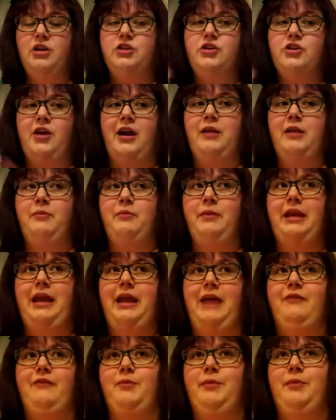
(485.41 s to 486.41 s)
trying to meet
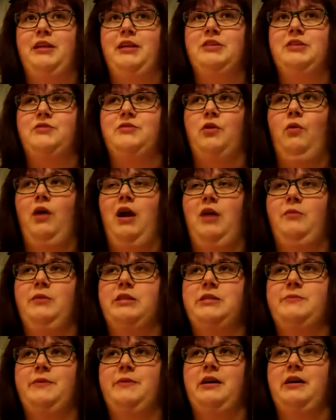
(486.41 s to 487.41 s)
everybody's
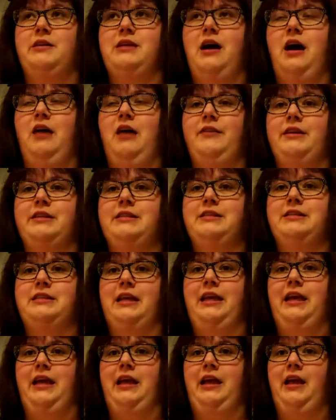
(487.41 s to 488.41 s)
requirements, because
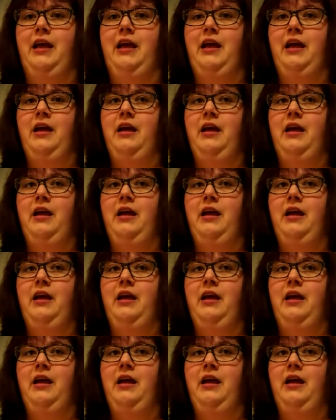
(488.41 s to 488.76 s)
obviously